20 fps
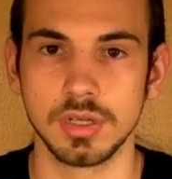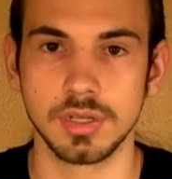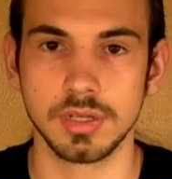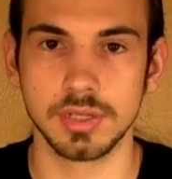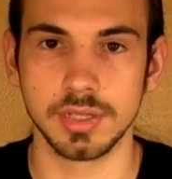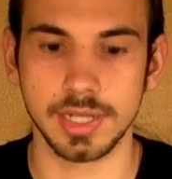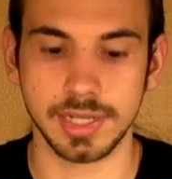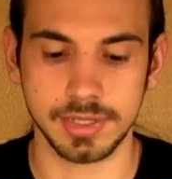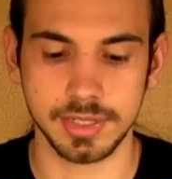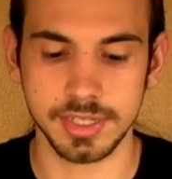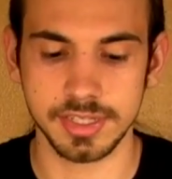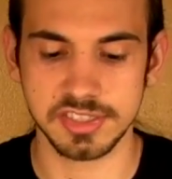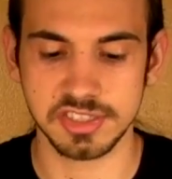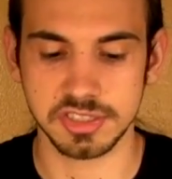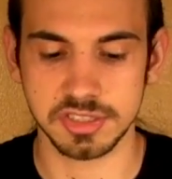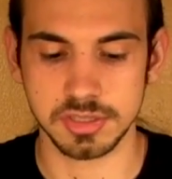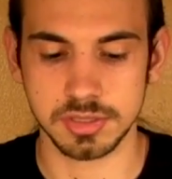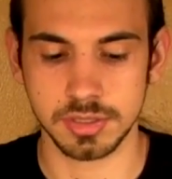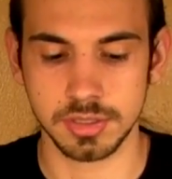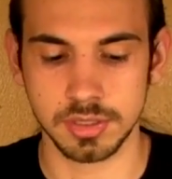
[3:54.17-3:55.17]
like
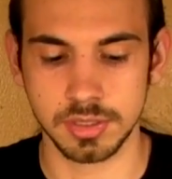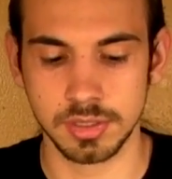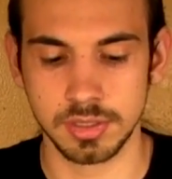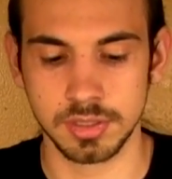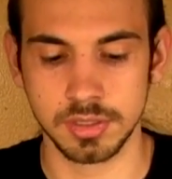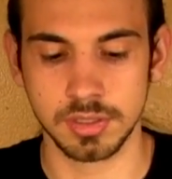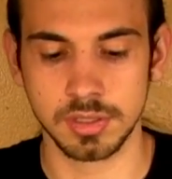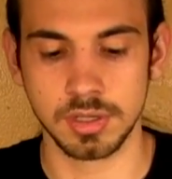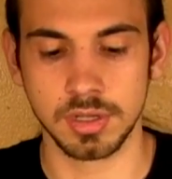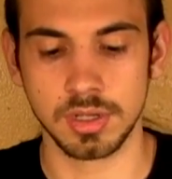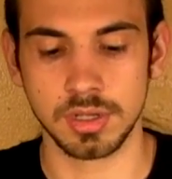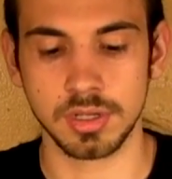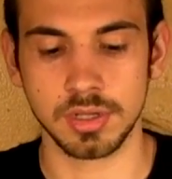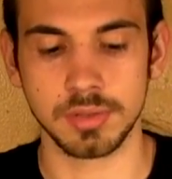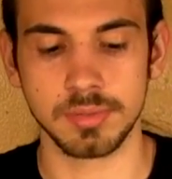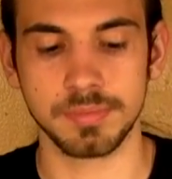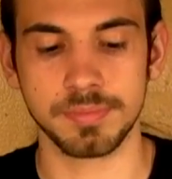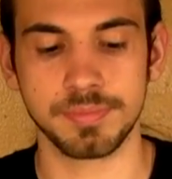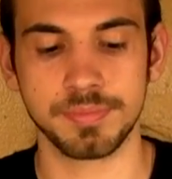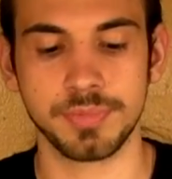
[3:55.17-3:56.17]
this,
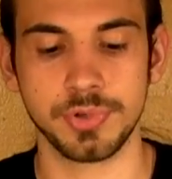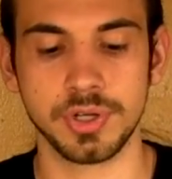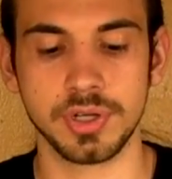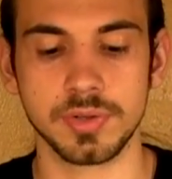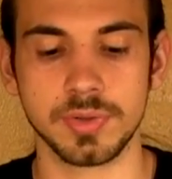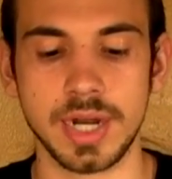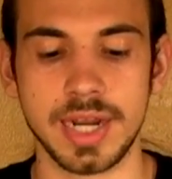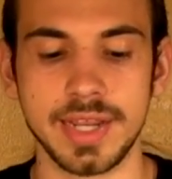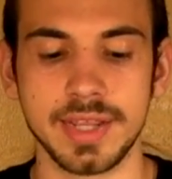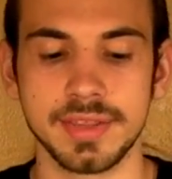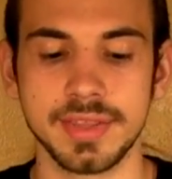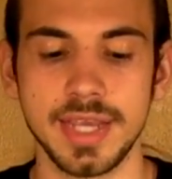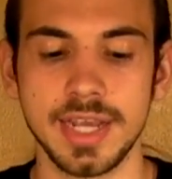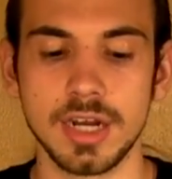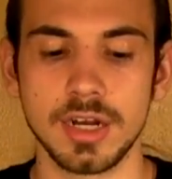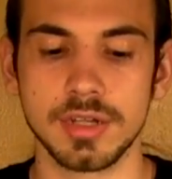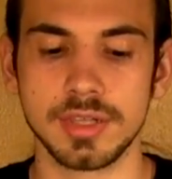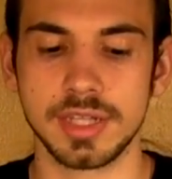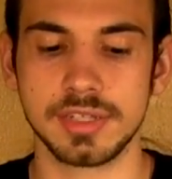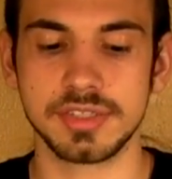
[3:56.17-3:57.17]
put it right in
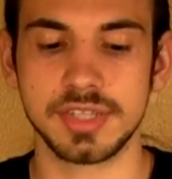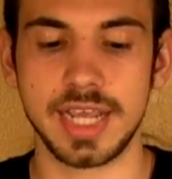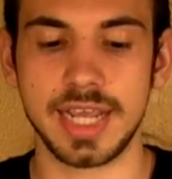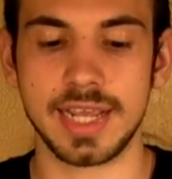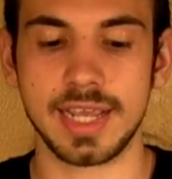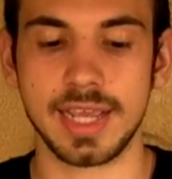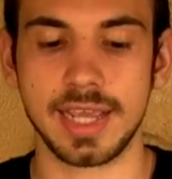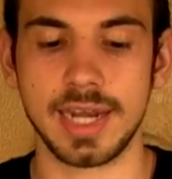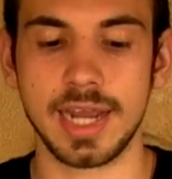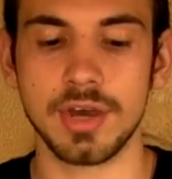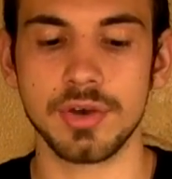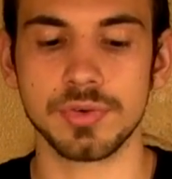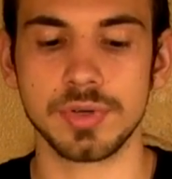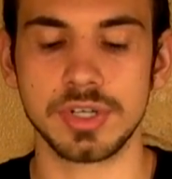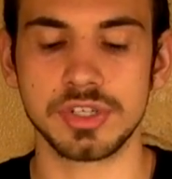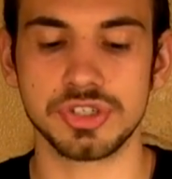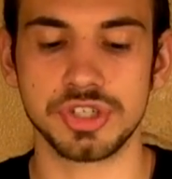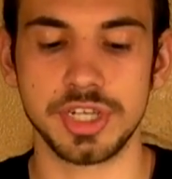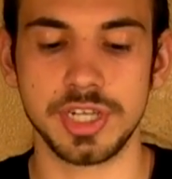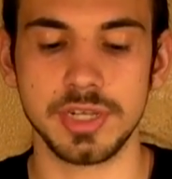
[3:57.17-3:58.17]
there, and then take an Allen
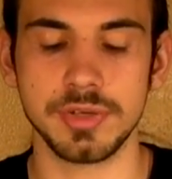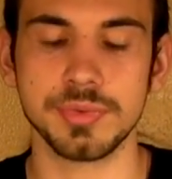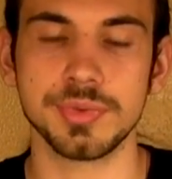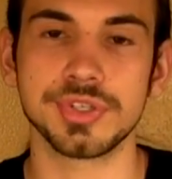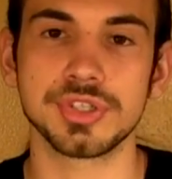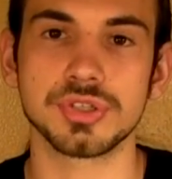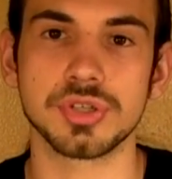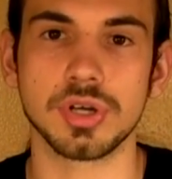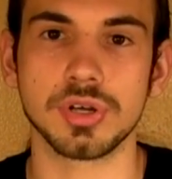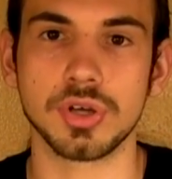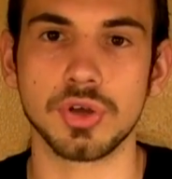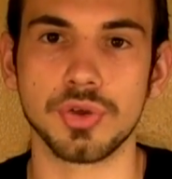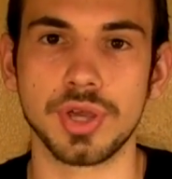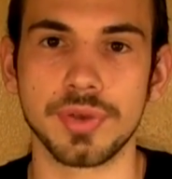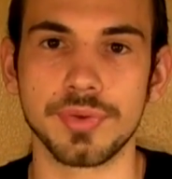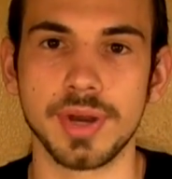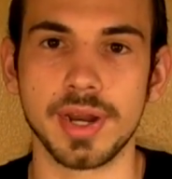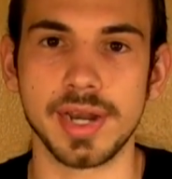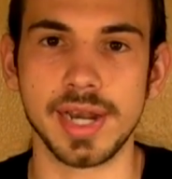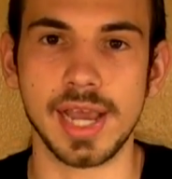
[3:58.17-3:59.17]
wrench key, which I'll go
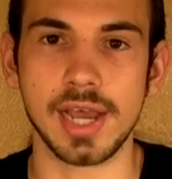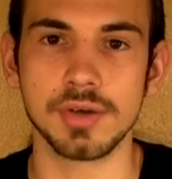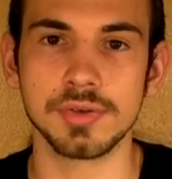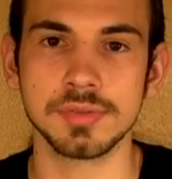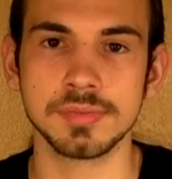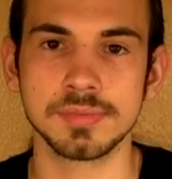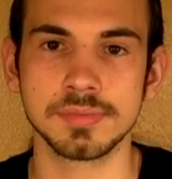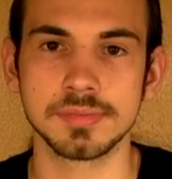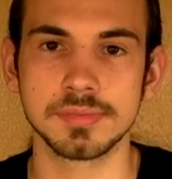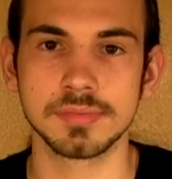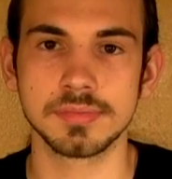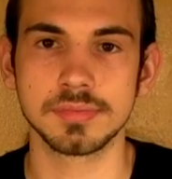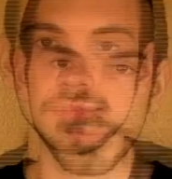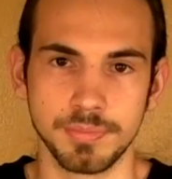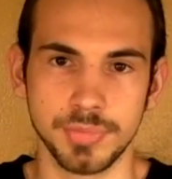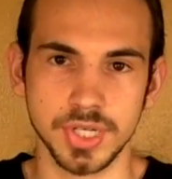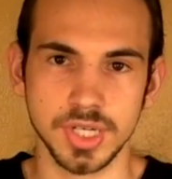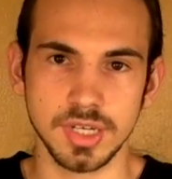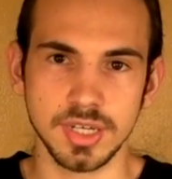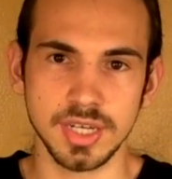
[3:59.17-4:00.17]
get right now.
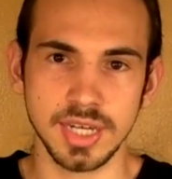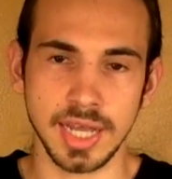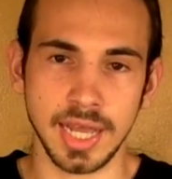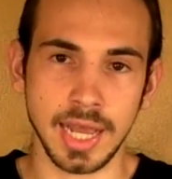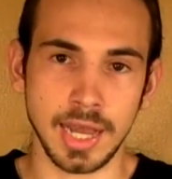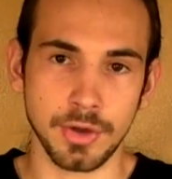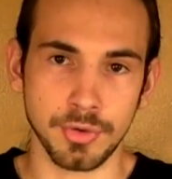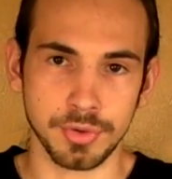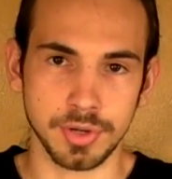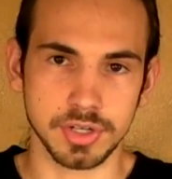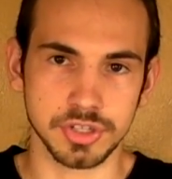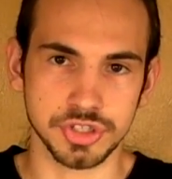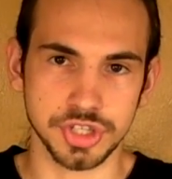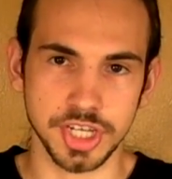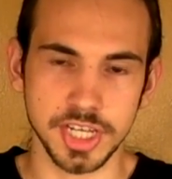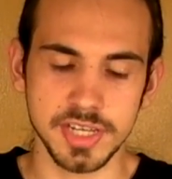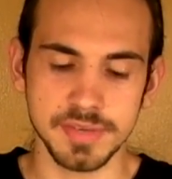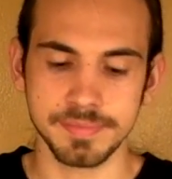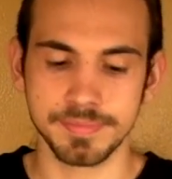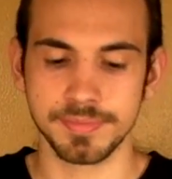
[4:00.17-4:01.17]
Allen wrench
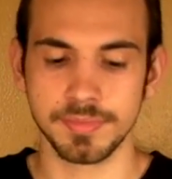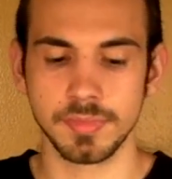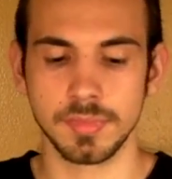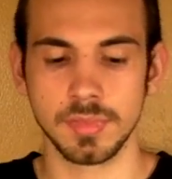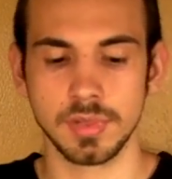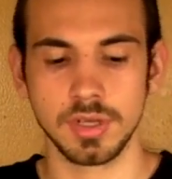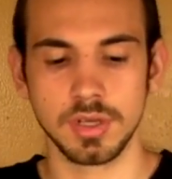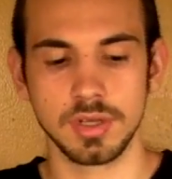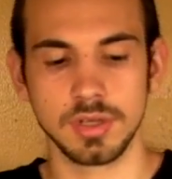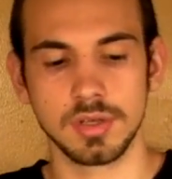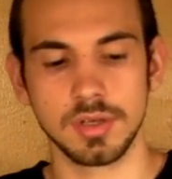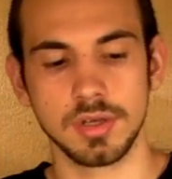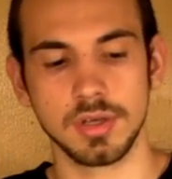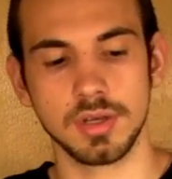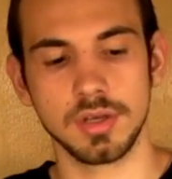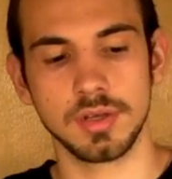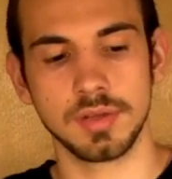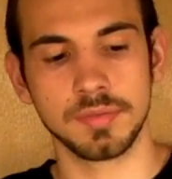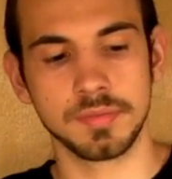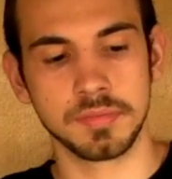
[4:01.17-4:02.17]
key,
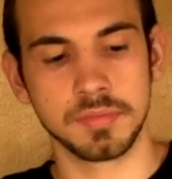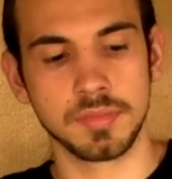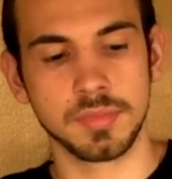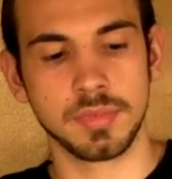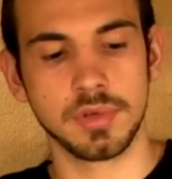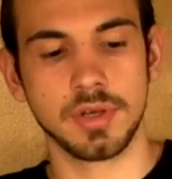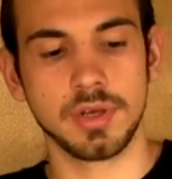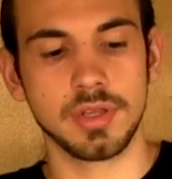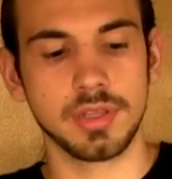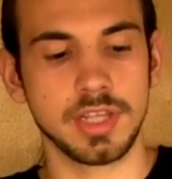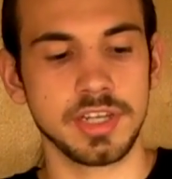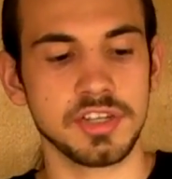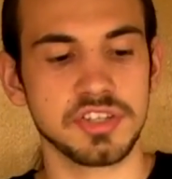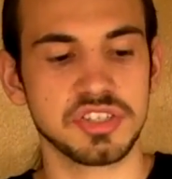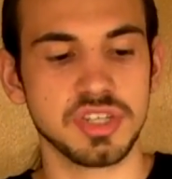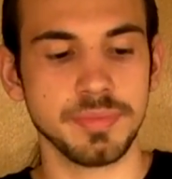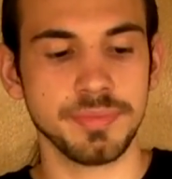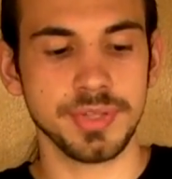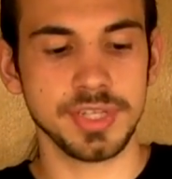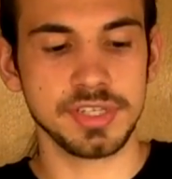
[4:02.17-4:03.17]
and then you
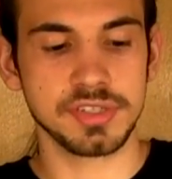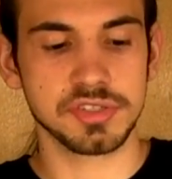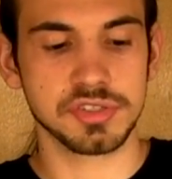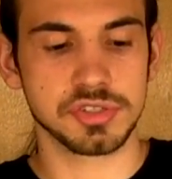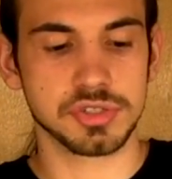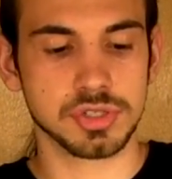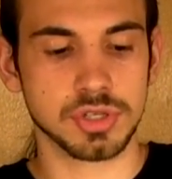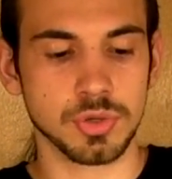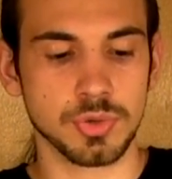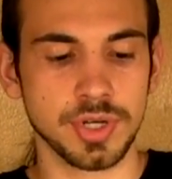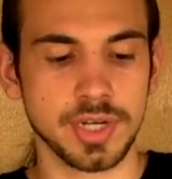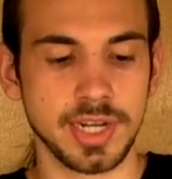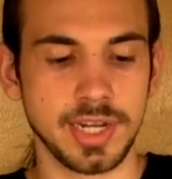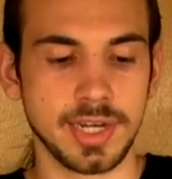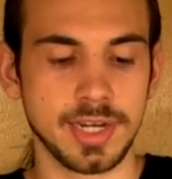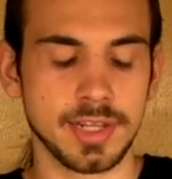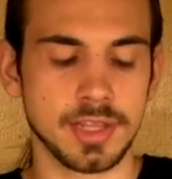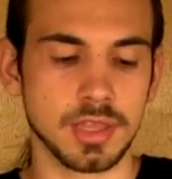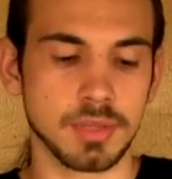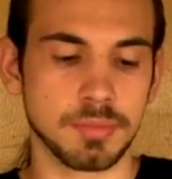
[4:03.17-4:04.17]
simply screw it in the